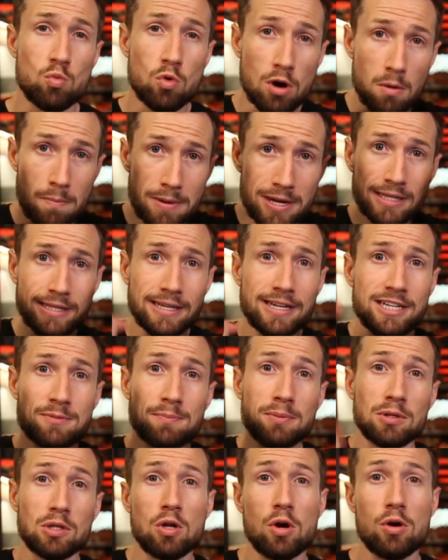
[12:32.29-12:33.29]
will be
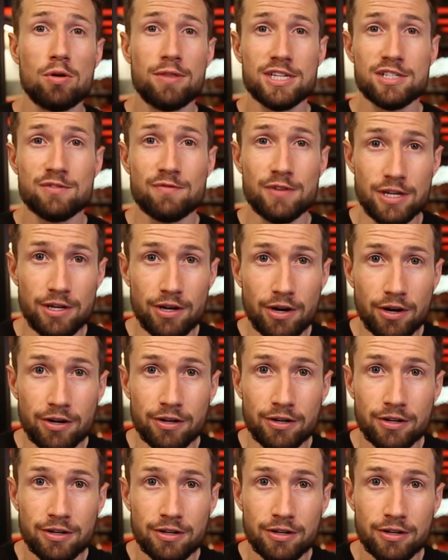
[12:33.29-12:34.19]
linked below this video.